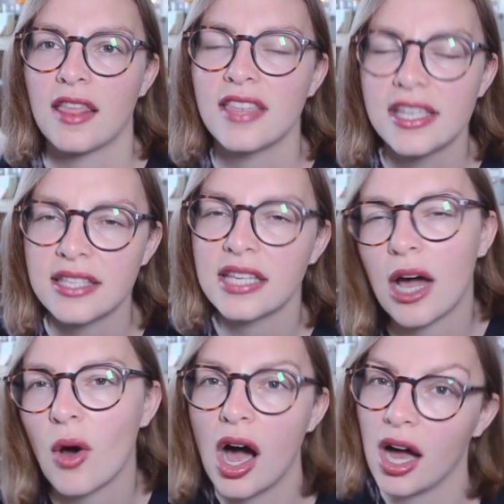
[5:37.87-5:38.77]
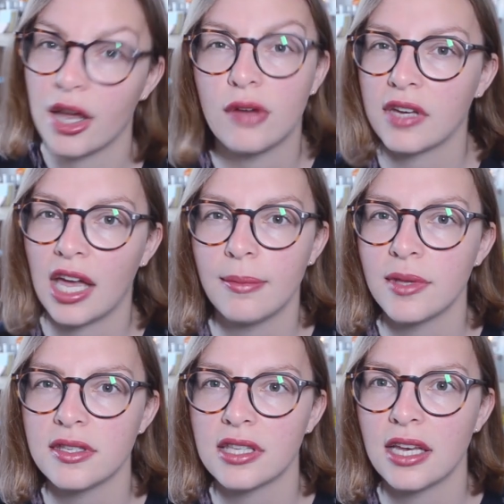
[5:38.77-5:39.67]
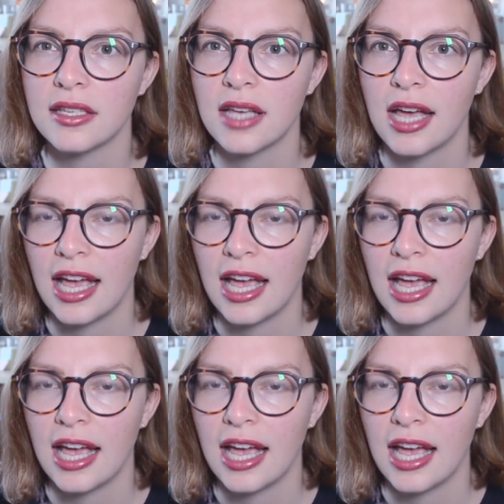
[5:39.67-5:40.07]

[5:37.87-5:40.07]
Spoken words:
this is how I overcame those things,